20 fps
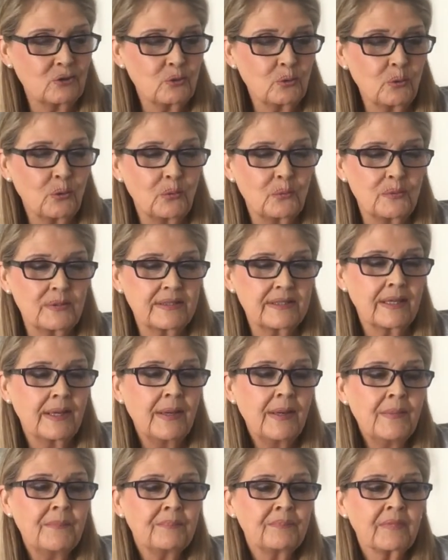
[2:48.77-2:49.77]
truths
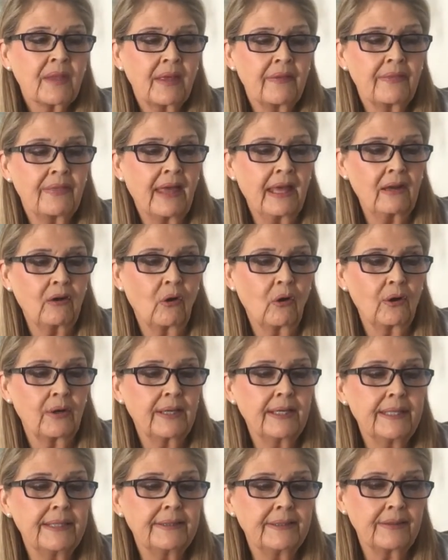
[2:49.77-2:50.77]
that are
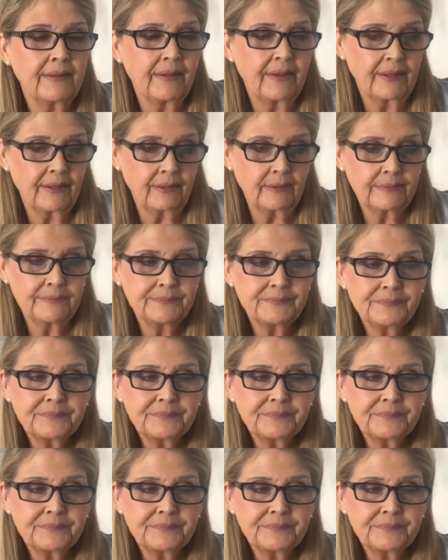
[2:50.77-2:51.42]
hidden there.